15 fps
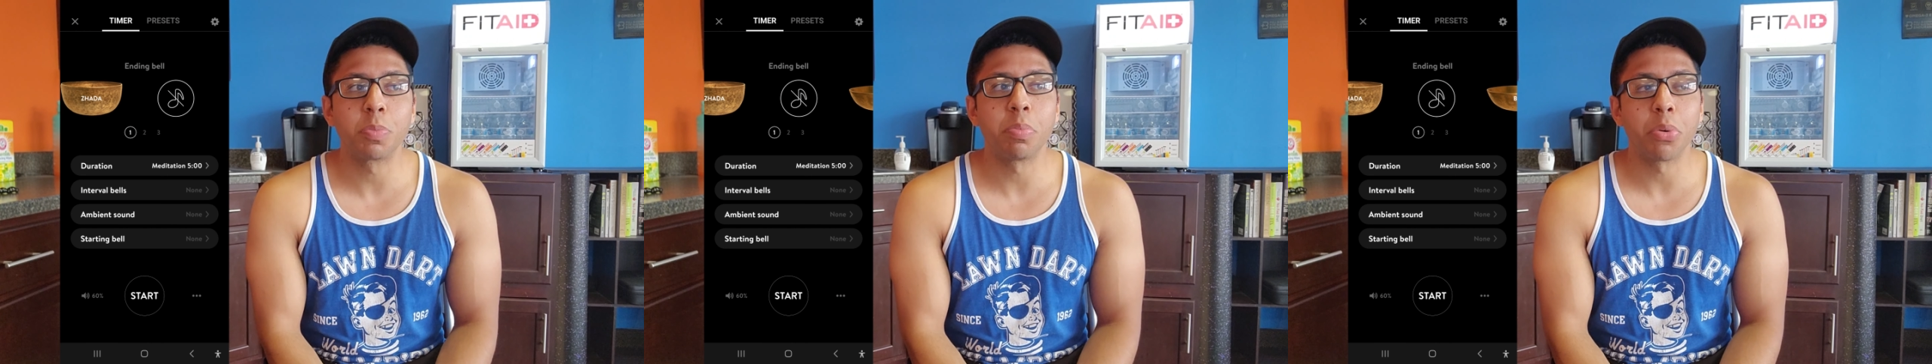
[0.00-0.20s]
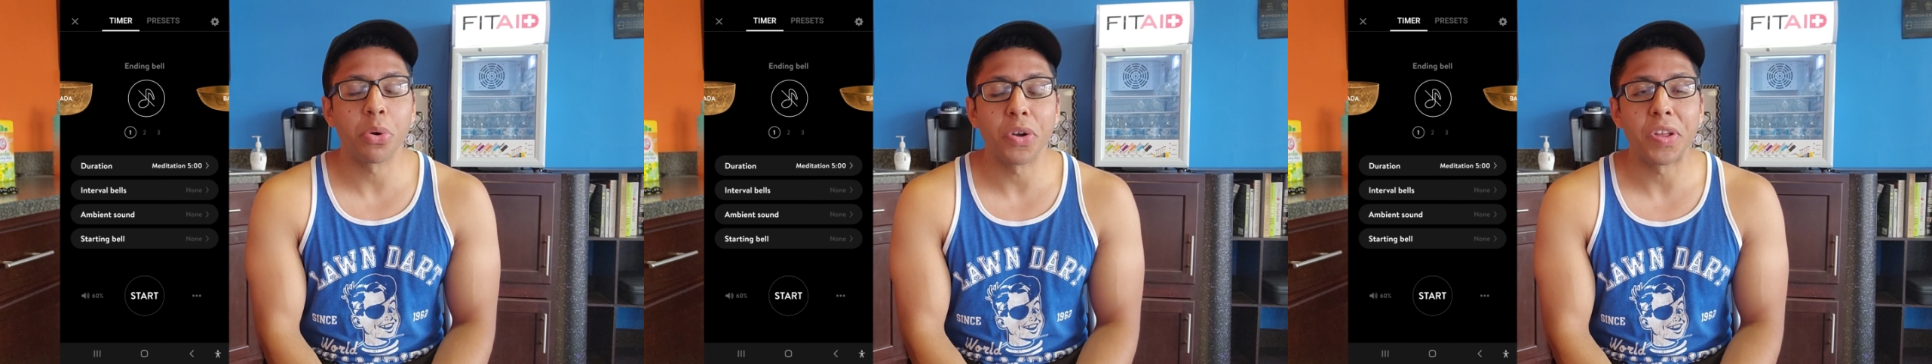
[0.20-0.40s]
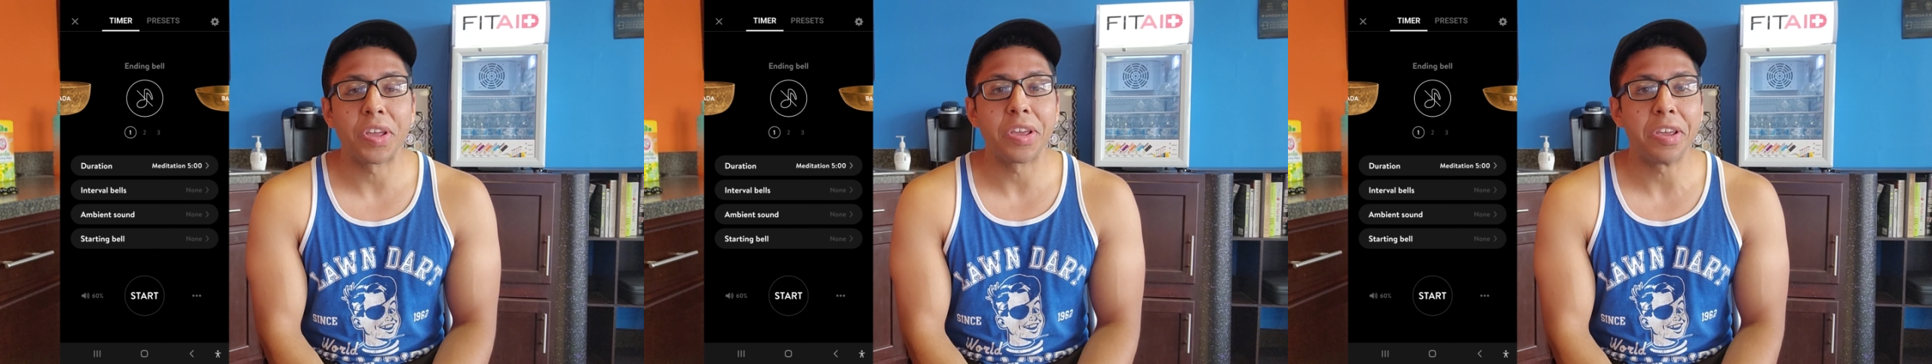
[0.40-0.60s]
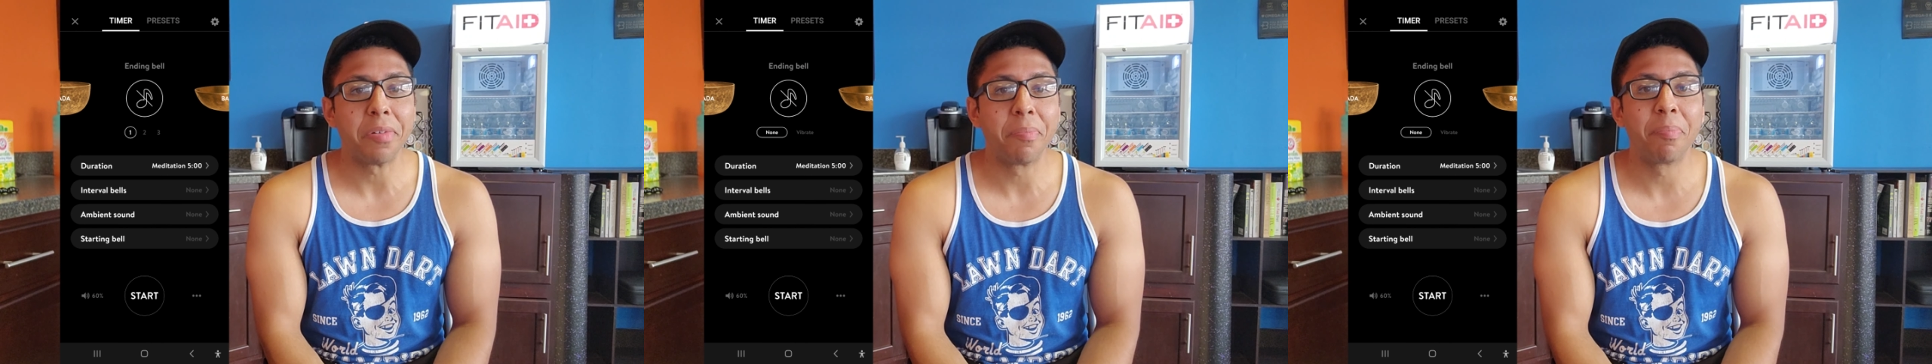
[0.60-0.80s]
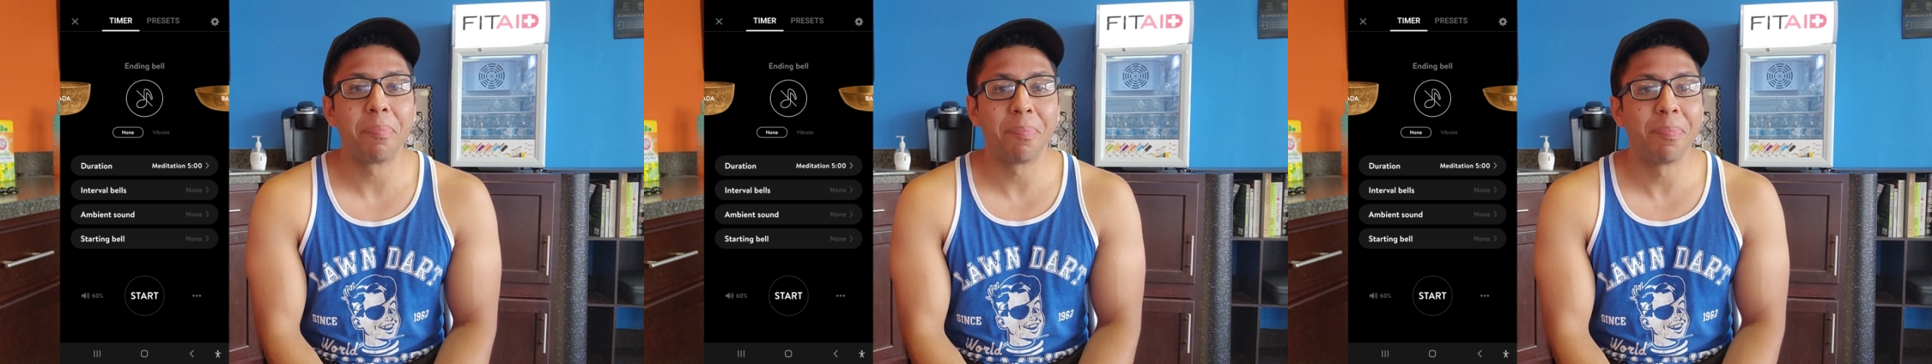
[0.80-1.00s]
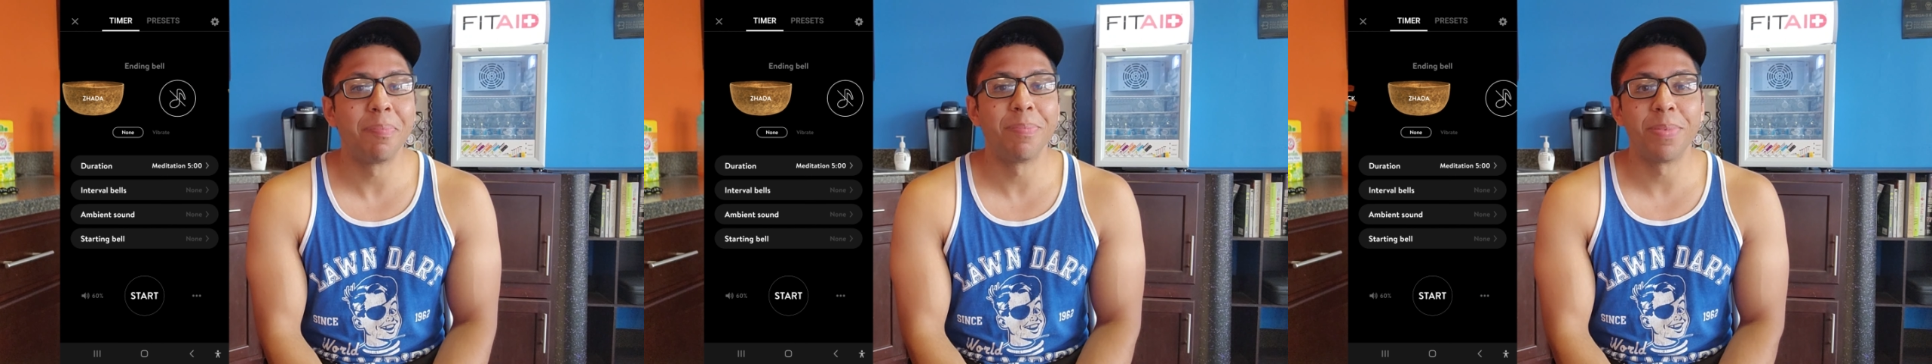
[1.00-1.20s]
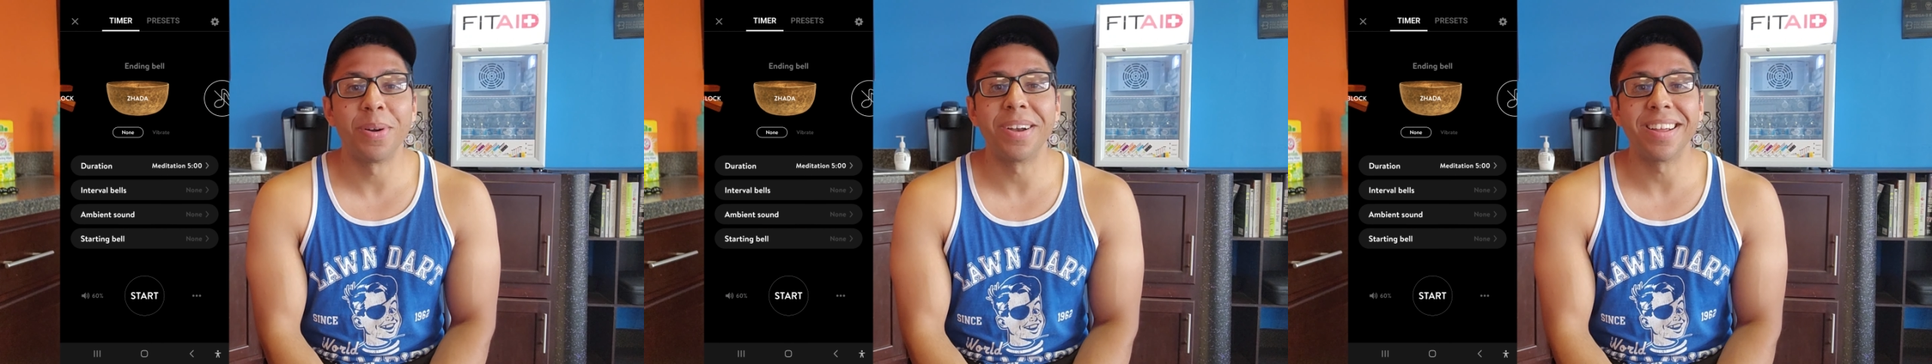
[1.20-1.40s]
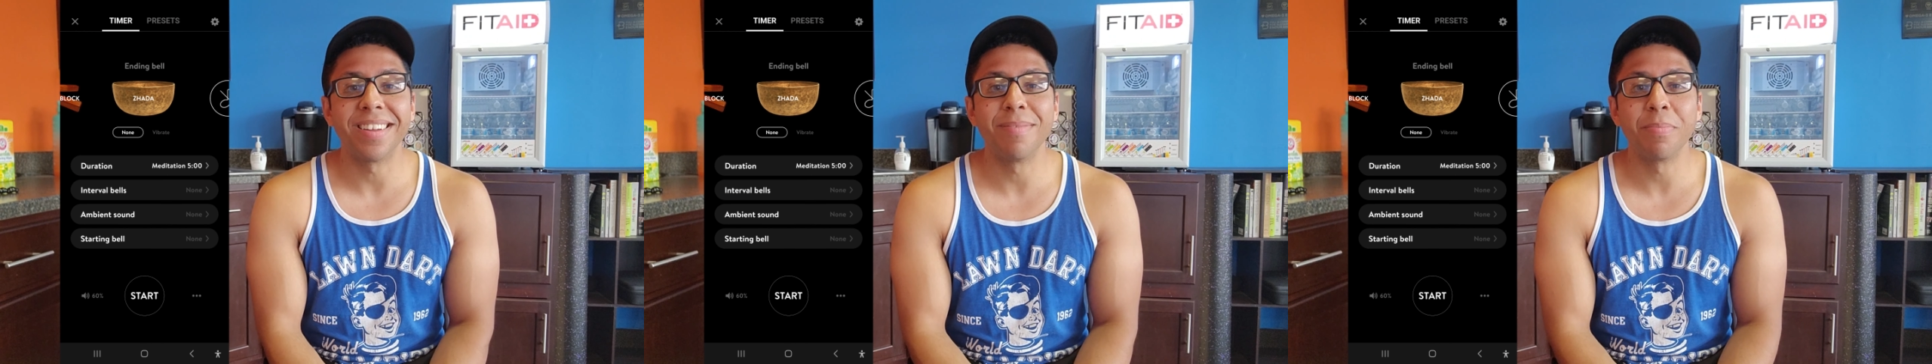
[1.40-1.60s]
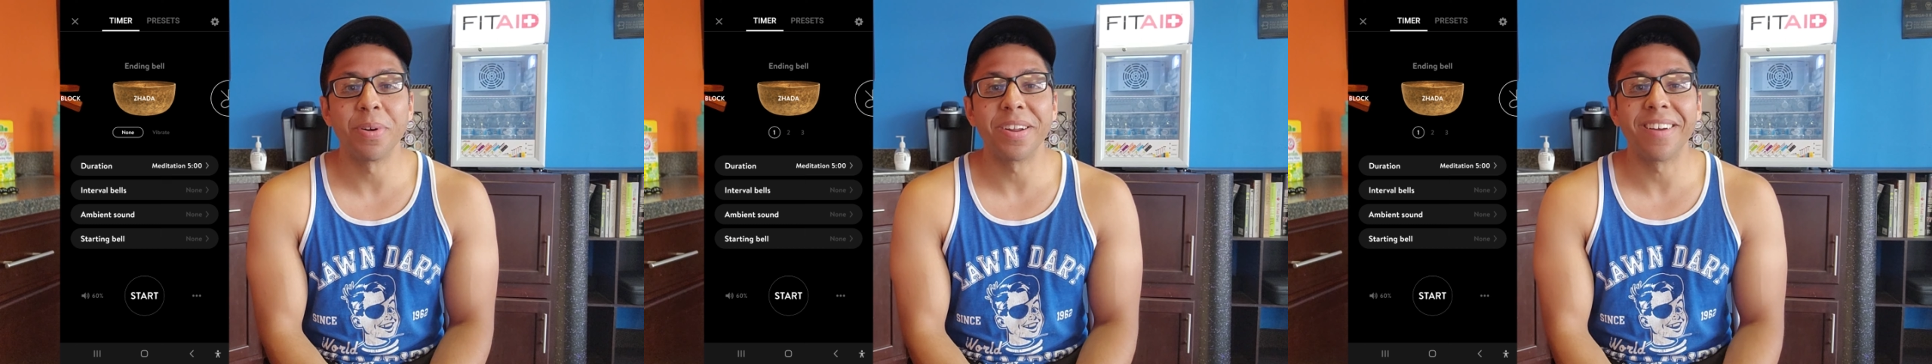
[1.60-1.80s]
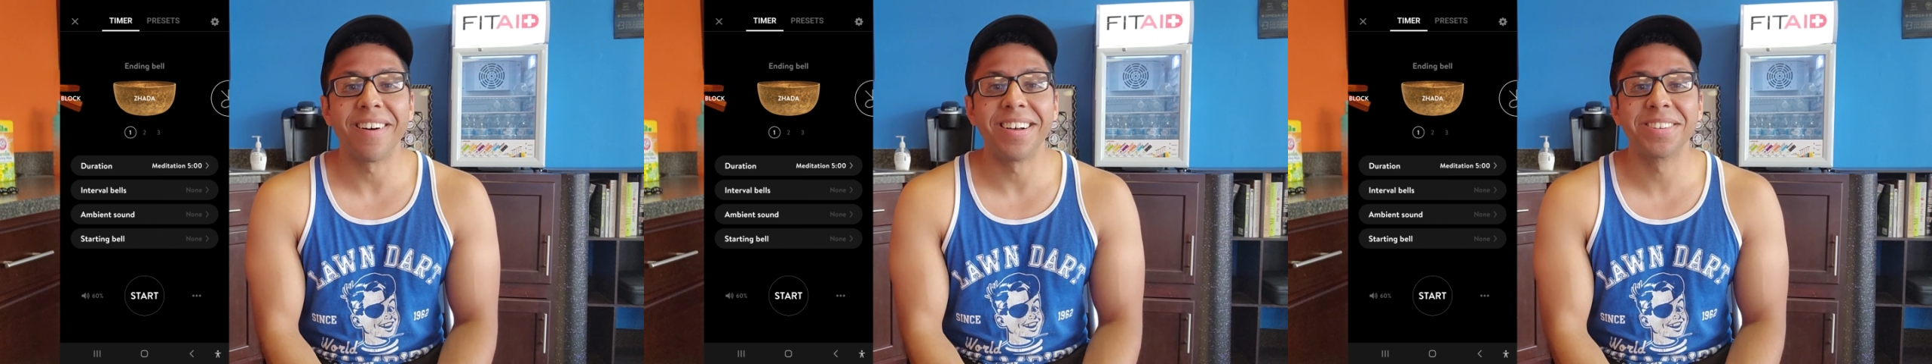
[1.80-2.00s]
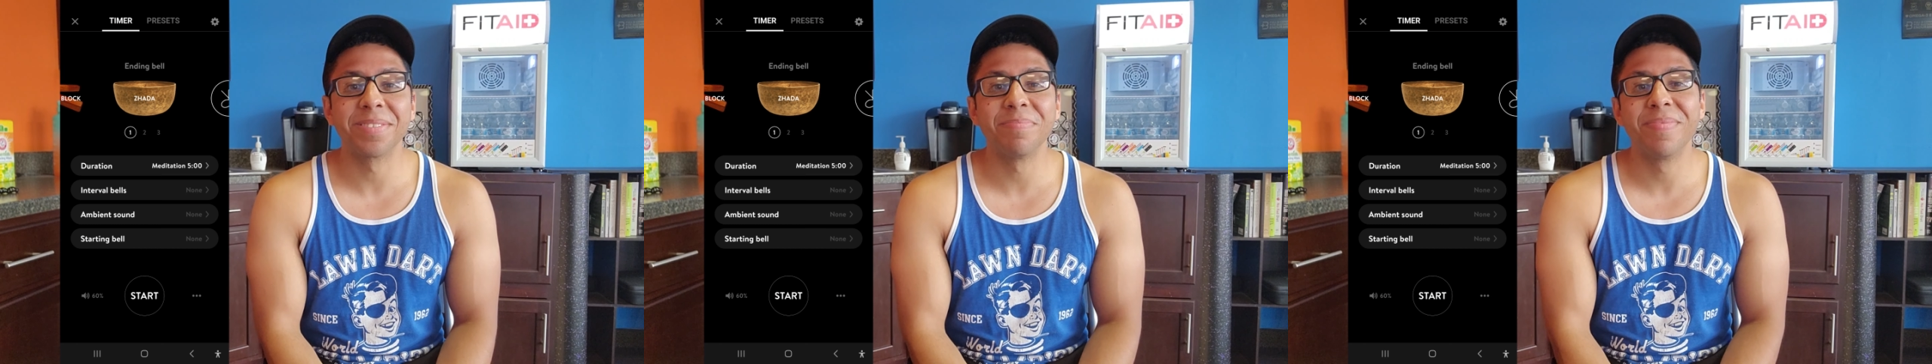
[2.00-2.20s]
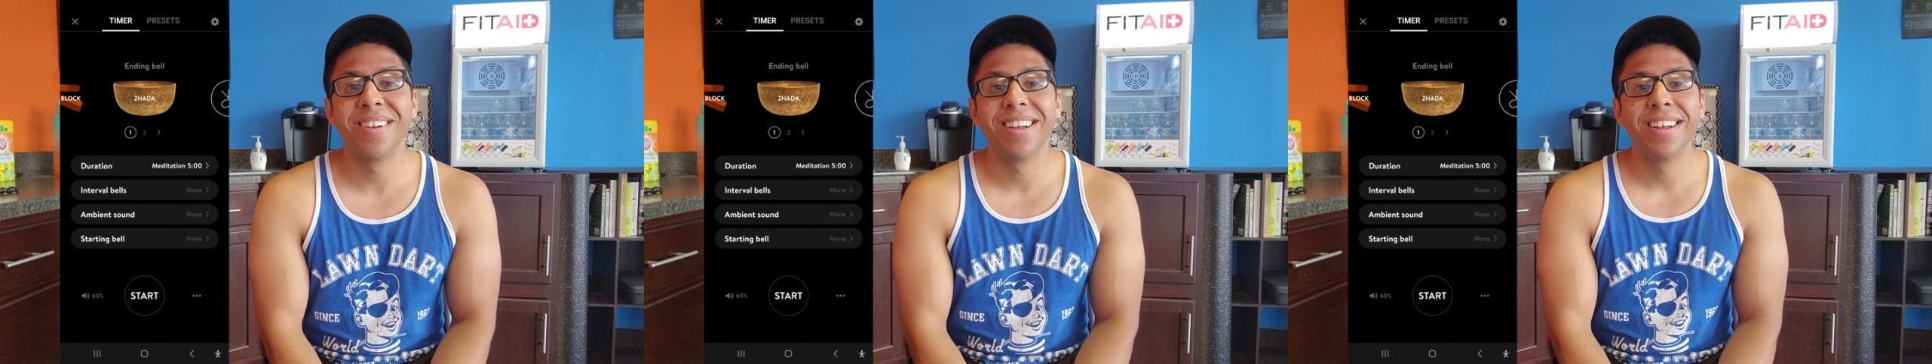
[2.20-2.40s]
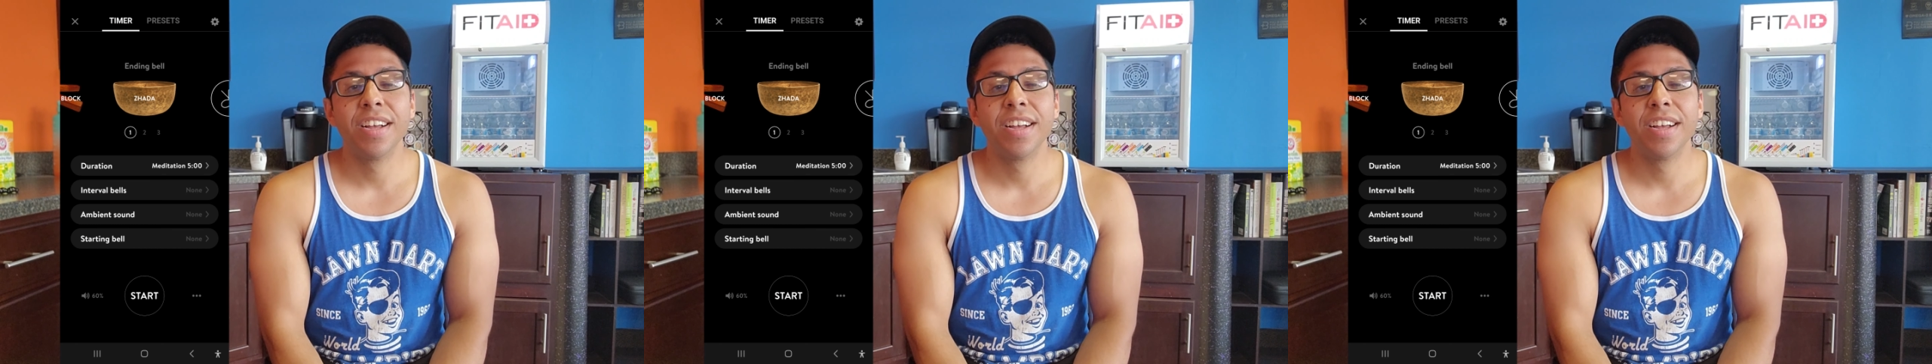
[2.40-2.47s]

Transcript: pretty awesome.